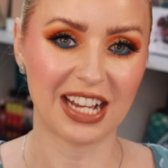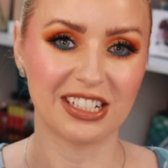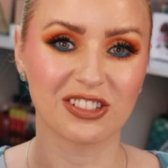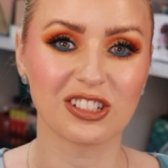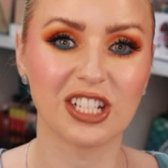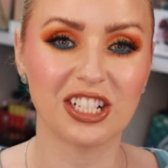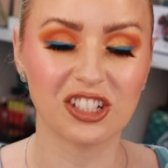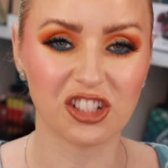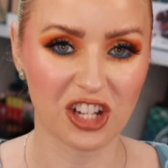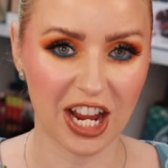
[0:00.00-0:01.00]
and it's going to
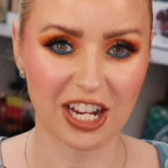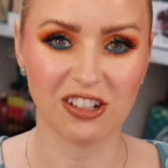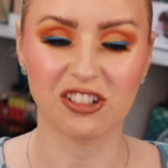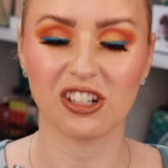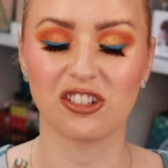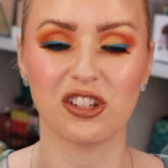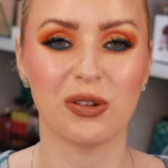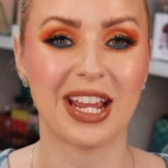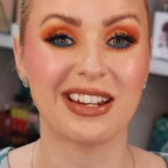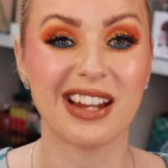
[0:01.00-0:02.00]
change to
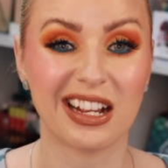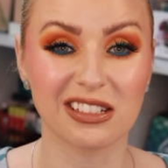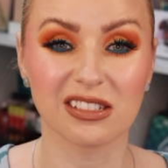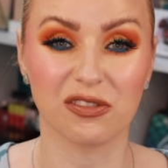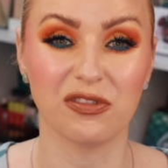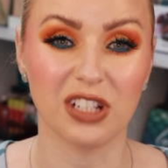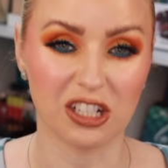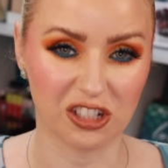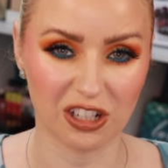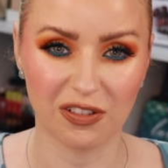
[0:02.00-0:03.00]
a nice
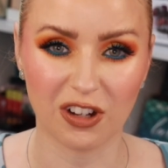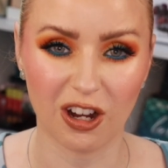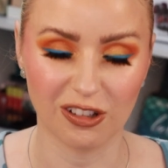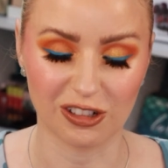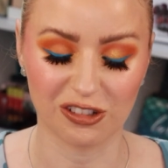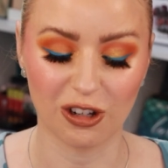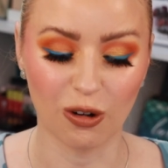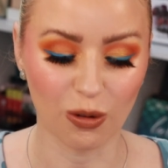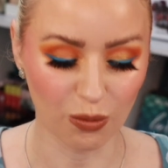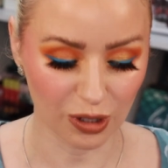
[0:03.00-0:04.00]
flush of color.
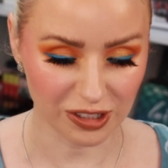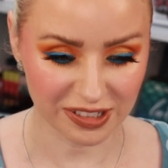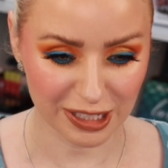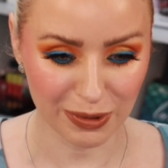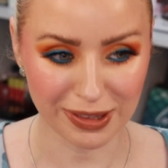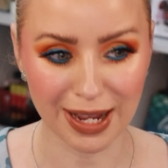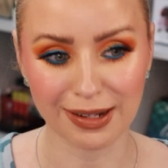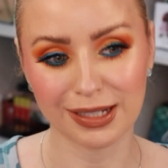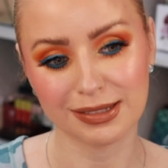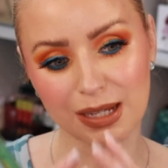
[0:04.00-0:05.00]
So we'll see what that
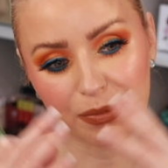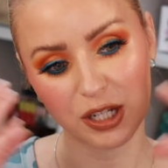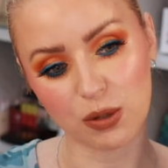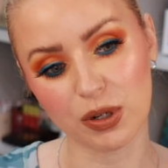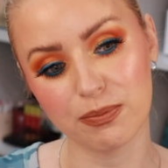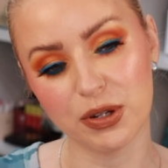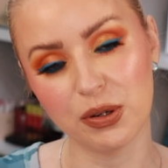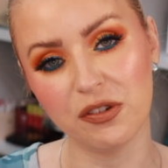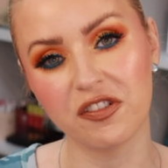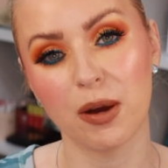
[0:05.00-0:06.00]
is. I'm going to
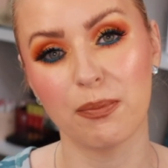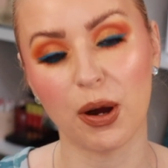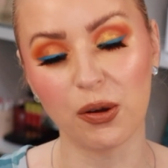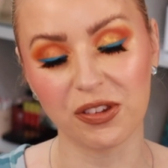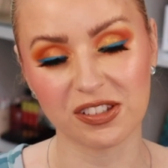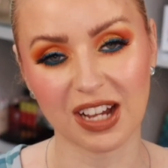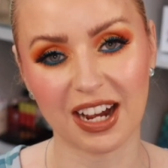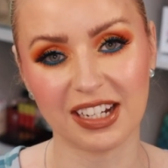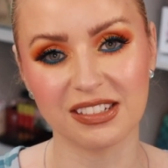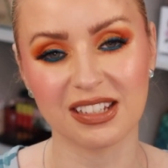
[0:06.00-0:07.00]
remove both
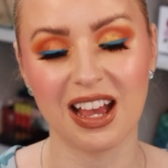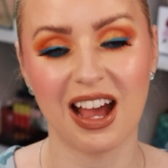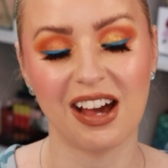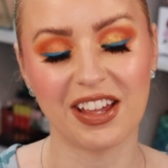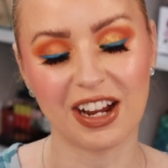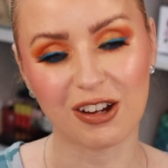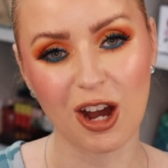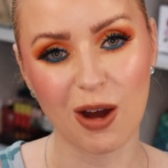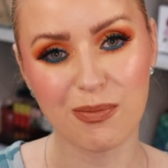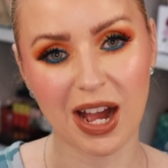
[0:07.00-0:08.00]
sides, and then I'll
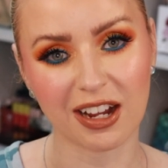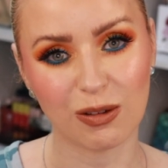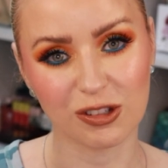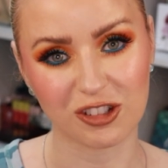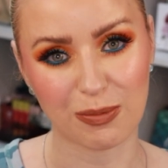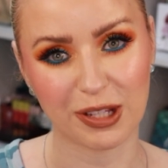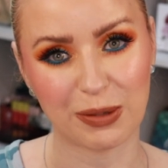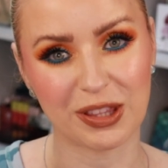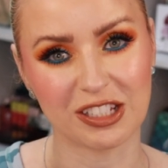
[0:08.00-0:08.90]
come back and we'll start playing with